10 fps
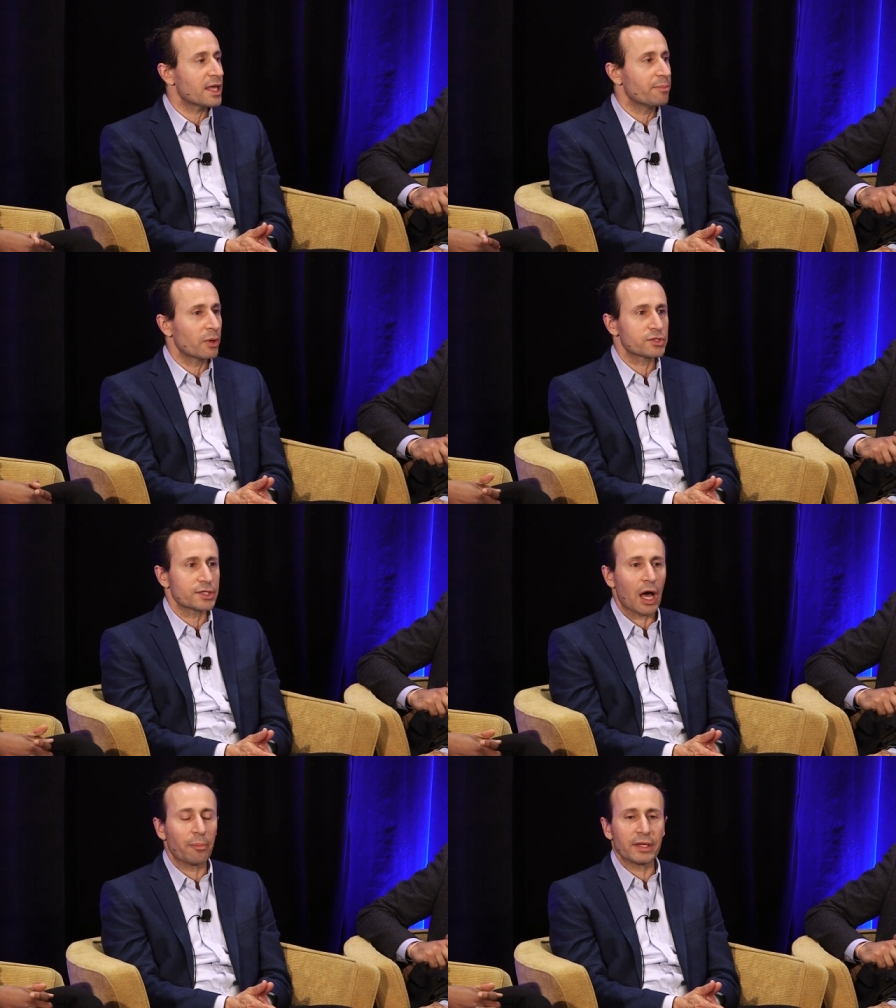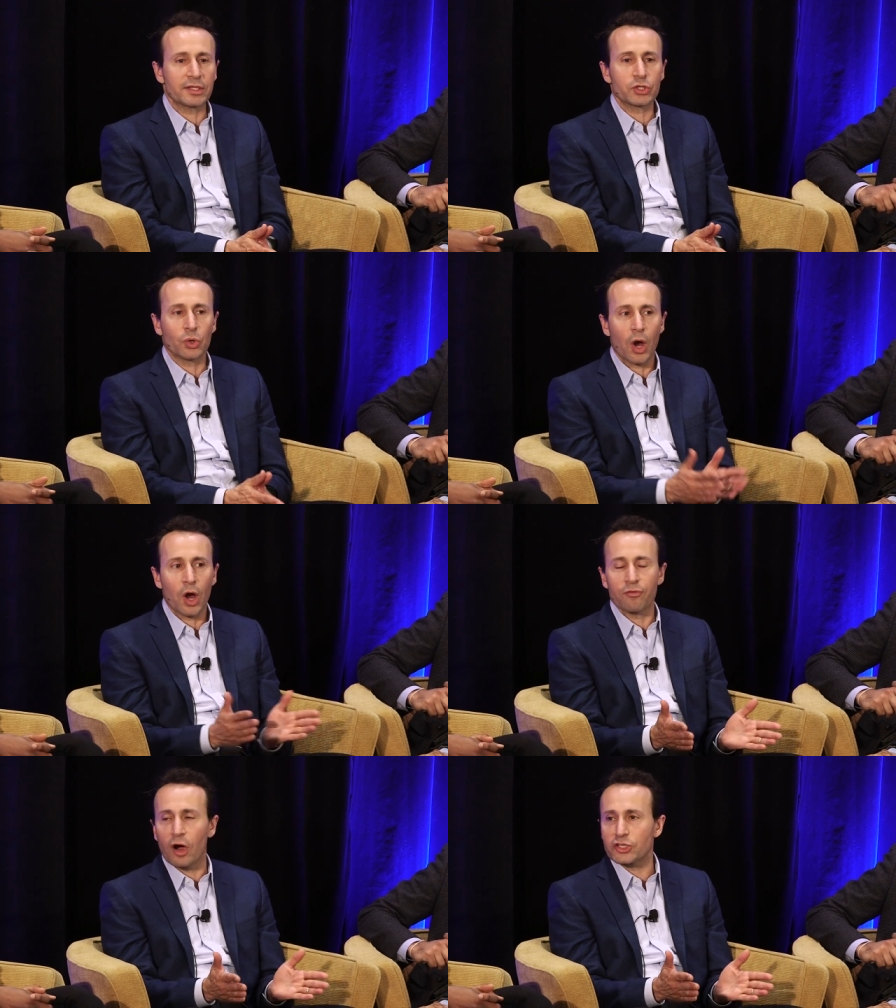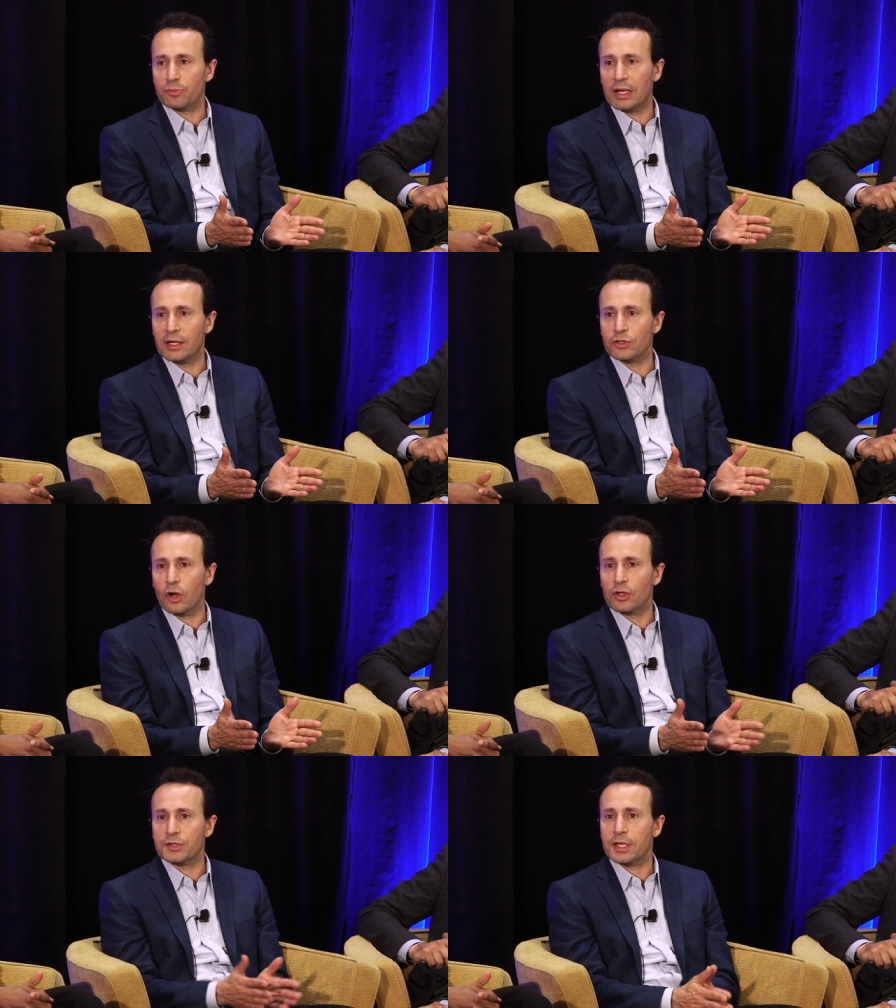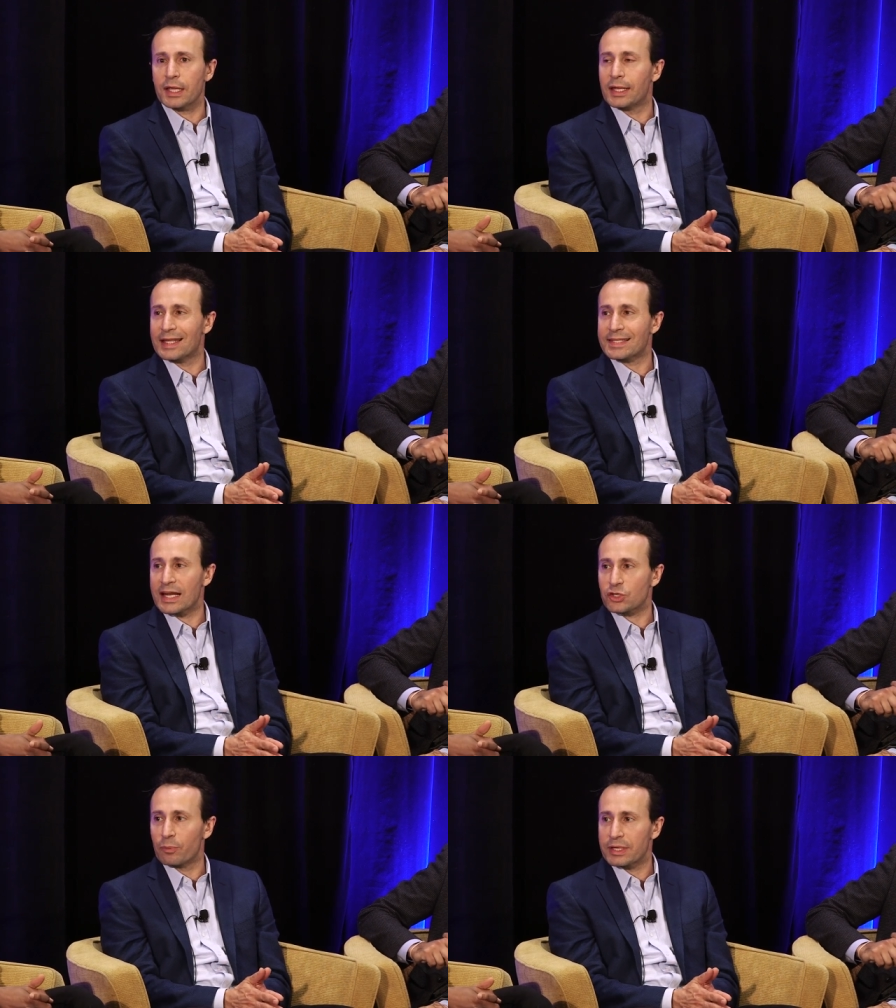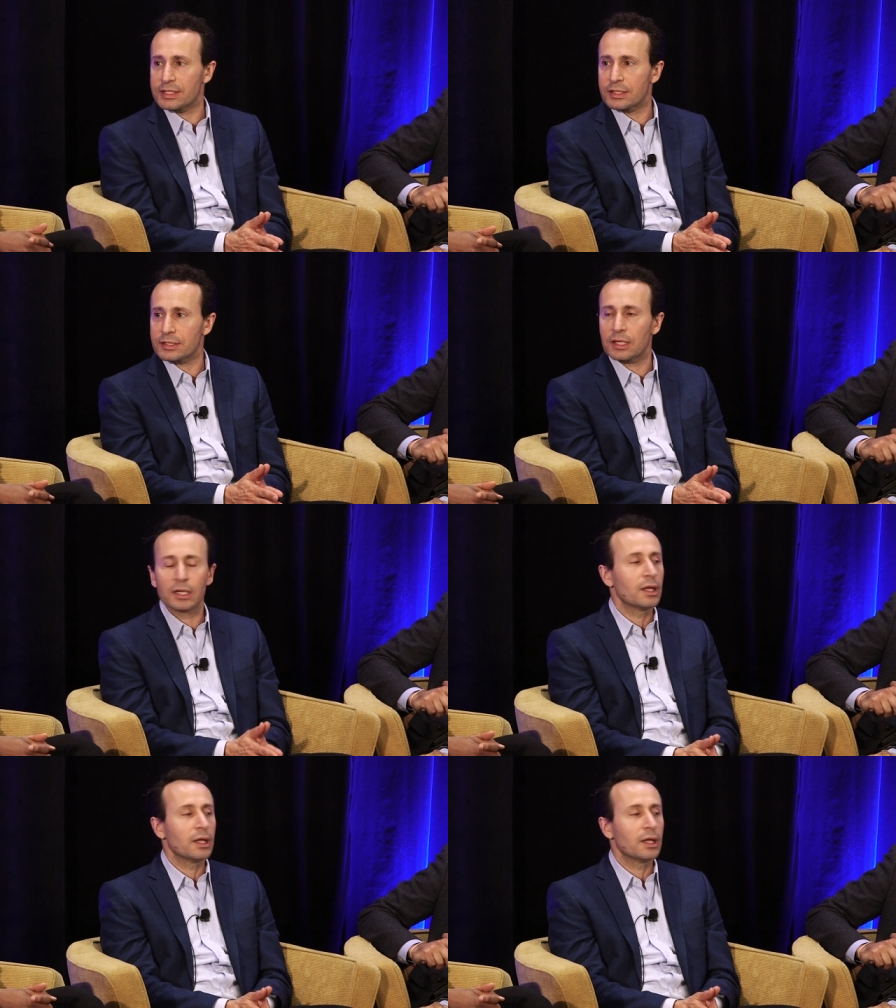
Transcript: they built it up into over $100 million in international business.